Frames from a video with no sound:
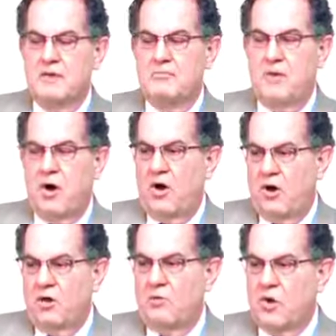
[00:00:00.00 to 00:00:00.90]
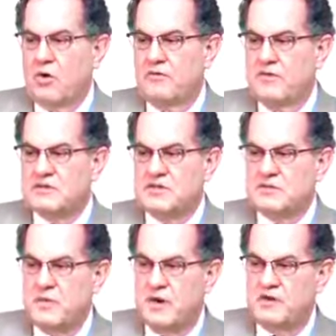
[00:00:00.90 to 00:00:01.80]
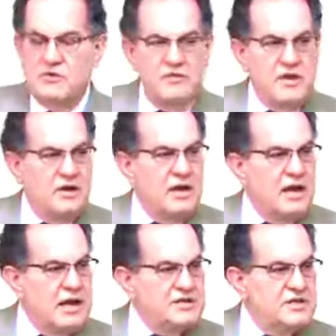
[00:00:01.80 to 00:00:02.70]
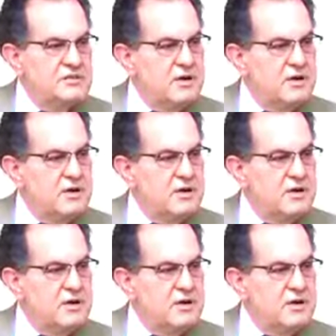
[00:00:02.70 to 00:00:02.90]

that Paul wrote of this experience over there in Galatians,